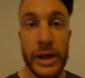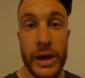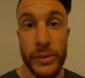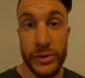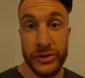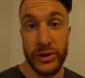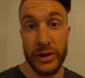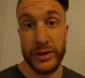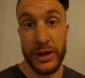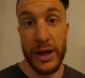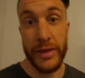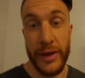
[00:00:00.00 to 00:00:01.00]
yeah, we're starting to
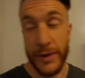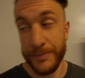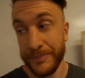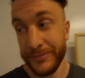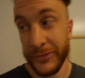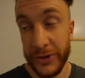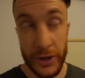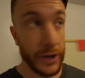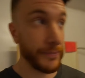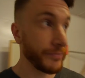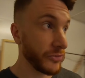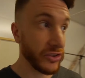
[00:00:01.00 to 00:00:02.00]
get there, so
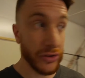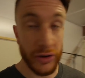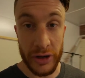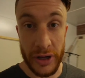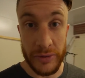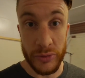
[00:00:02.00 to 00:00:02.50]
just got to keep